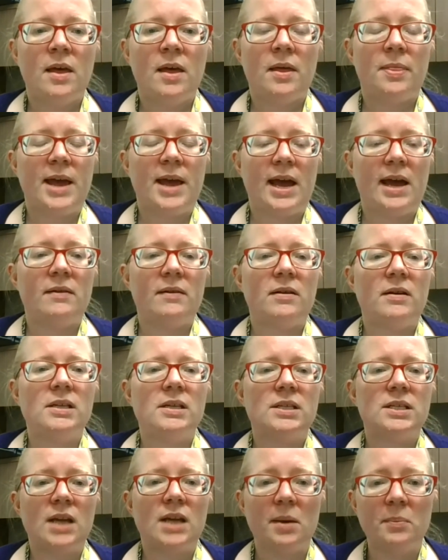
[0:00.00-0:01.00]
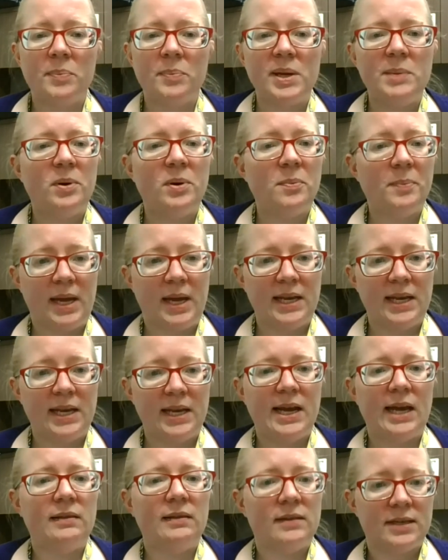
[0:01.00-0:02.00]
that some people may
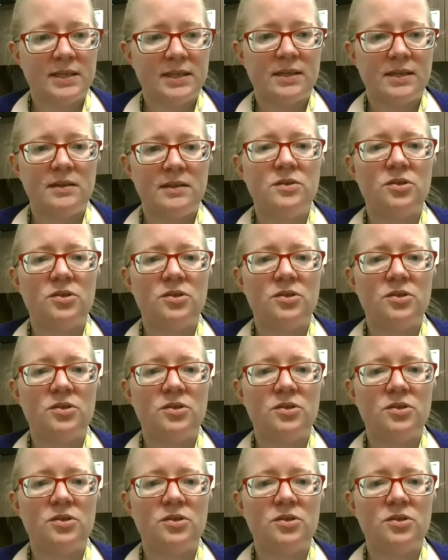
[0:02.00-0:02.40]
not listen